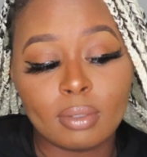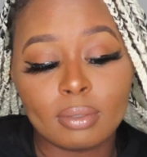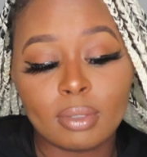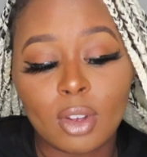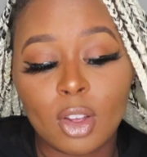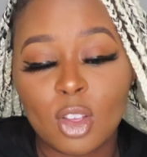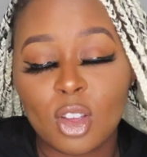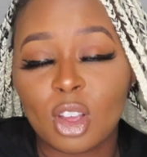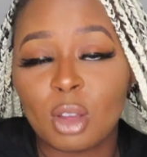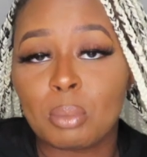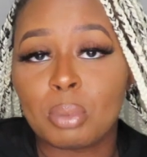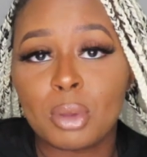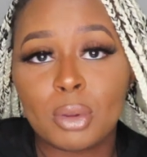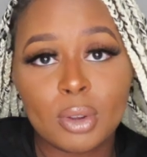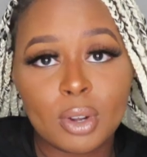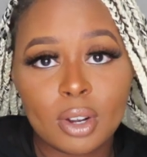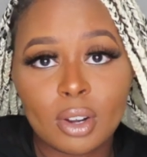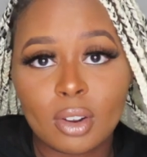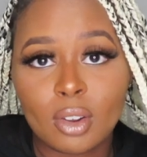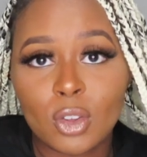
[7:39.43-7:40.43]
On your
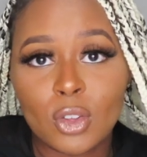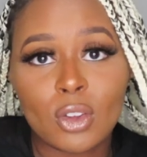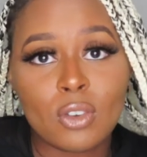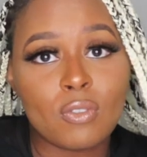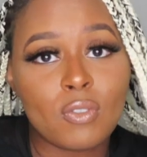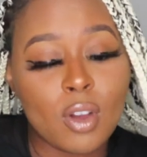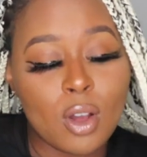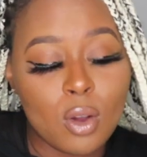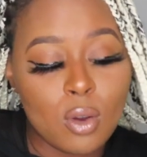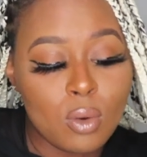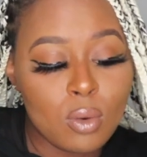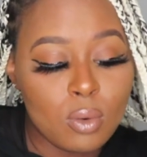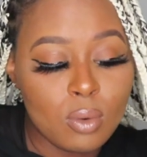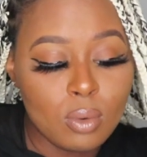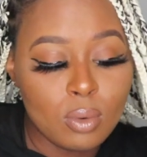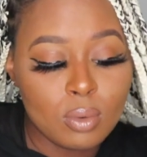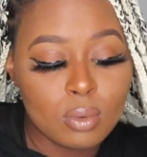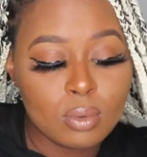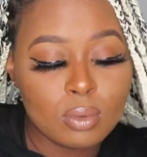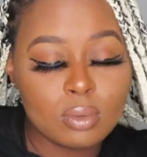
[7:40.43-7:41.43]
computer, on your
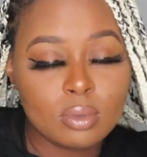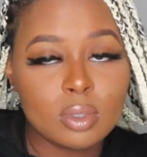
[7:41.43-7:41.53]
phone.